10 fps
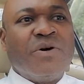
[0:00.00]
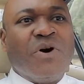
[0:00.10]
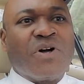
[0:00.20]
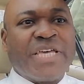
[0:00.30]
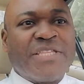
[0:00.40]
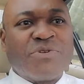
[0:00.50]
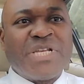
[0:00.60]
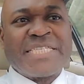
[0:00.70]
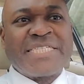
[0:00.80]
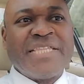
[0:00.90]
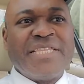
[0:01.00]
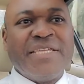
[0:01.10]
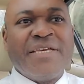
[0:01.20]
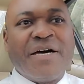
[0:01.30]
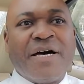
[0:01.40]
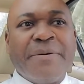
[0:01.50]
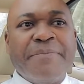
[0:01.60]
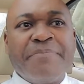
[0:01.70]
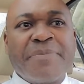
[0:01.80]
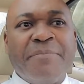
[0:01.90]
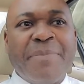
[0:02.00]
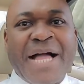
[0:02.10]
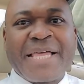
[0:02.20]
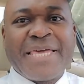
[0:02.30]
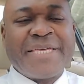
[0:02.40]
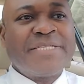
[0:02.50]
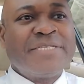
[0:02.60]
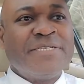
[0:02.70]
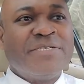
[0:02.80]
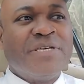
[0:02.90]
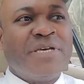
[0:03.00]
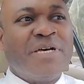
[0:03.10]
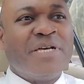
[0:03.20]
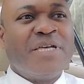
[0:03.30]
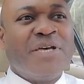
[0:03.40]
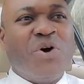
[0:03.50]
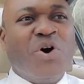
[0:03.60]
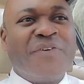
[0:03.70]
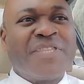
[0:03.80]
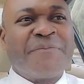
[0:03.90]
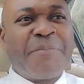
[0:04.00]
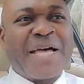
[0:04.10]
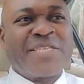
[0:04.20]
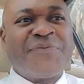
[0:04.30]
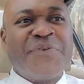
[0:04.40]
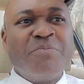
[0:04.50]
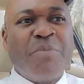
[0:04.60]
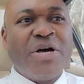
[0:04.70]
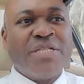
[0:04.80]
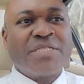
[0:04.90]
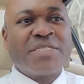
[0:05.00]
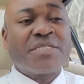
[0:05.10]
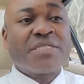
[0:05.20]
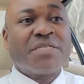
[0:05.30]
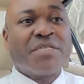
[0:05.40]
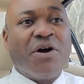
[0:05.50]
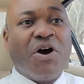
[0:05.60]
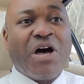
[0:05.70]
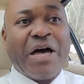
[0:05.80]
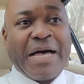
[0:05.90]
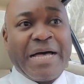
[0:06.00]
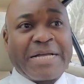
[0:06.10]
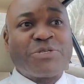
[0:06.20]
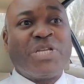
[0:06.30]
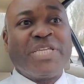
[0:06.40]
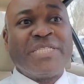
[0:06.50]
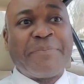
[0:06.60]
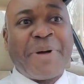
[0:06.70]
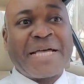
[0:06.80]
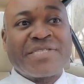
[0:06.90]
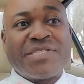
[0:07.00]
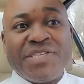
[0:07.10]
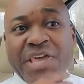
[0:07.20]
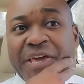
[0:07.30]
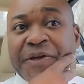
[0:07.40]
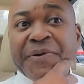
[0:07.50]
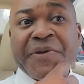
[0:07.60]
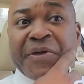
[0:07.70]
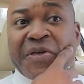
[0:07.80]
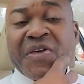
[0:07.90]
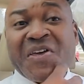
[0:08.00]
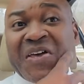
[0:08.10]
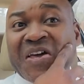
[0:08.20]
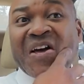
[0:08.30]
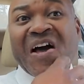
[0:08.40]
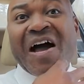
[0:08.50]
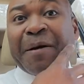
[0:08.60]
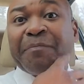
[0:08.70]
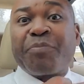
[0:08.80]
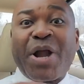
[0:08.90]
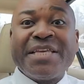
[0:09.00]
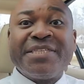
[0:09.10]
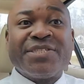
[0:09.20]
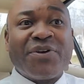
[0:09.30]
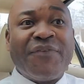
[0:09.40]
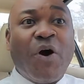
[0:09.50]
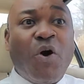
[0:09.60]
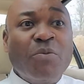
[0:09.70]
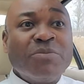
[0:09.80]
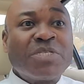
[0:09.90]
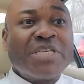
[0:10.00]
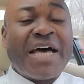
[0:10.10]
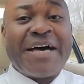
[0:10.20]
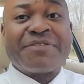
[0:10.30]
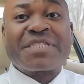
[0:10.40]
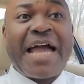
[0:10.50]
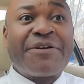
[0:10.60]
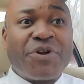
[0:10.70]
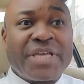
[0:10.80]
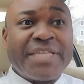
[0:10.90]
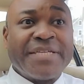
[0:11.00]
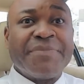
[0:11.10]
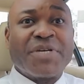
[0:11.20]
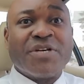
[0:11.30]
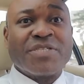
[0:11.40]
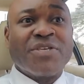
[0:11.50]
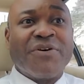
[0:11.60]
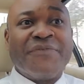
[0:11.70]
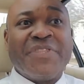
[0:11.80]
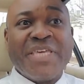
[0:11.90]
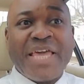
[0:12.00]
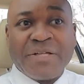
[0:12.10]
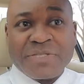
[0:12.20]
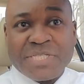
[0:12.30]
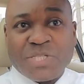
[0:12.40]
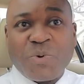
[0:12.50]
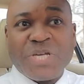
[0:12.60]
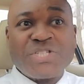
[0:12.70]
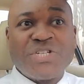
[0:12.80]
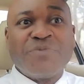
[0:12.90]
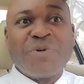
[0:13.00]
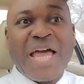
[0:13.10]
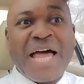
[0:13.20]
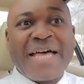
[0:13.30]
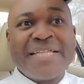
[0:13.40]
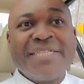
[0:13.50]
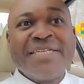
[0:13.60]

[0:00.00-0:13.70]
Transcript: okay, the real estate market over the past few months, or actually the past year, prices of homes have skyrocketed because of the health situation we had.